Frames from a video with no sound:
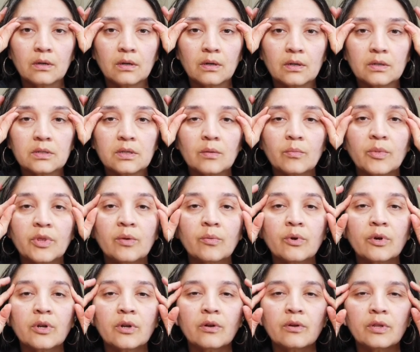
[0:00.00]
Awesome. Now
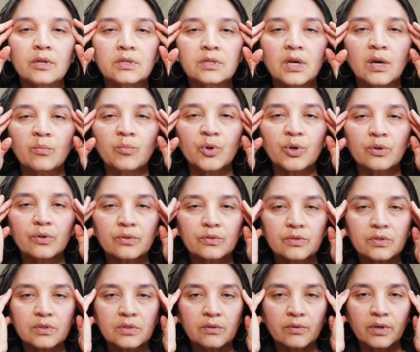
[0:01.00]
we're going to go to the
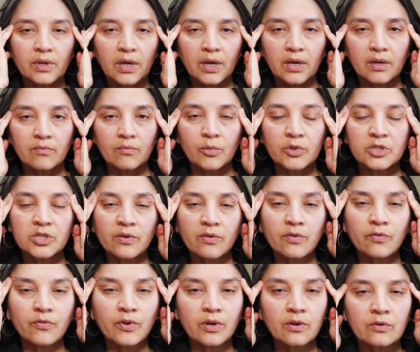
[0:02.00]
temples. So again,
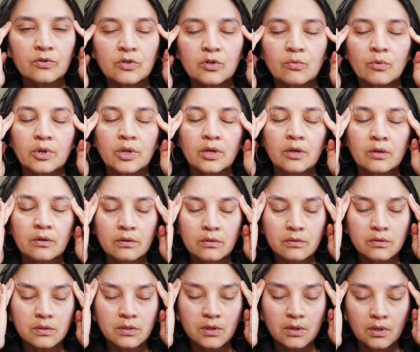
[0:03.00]
whichever fingers you want to
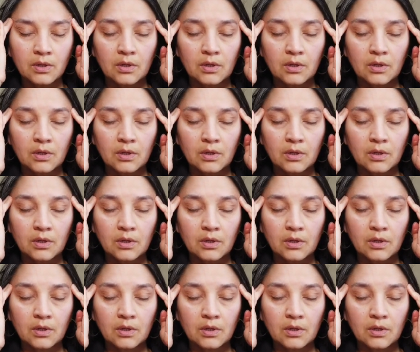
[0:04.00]
use.